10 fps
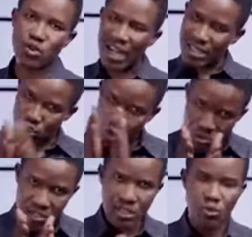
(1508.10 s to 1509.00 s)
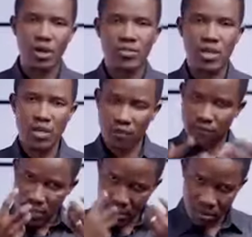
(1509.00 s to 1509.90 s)
zone as good stewards
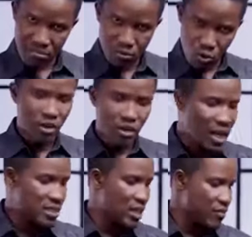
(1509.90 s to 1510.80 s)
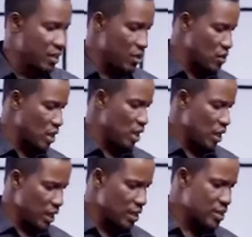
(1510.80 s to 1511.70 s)
of what God has given us
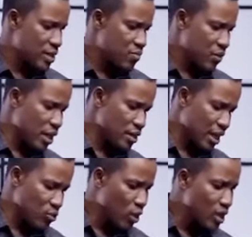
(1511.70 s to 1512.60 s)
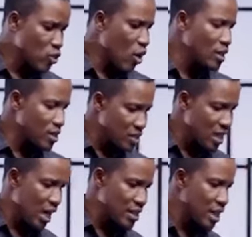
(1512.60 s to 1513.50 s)
is that we need to
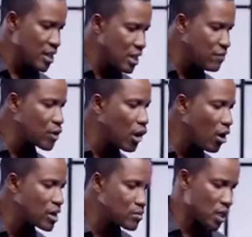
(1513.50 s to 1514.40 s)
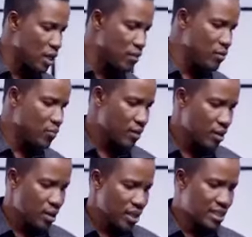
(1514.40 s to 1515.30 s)
understand that if God himself
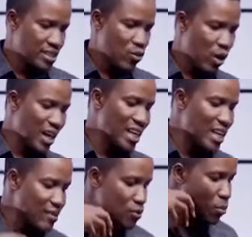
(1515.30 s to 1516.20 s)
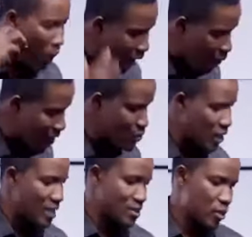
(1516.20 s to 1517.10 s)
is the one that gives power to
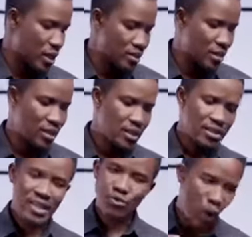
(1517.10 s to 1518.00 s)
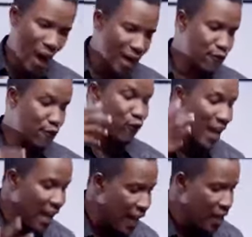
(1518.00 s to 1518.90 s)
get wealth, then why
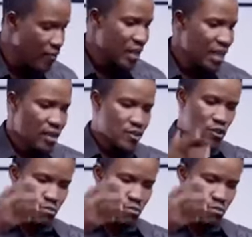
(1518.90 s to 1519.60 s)
fear a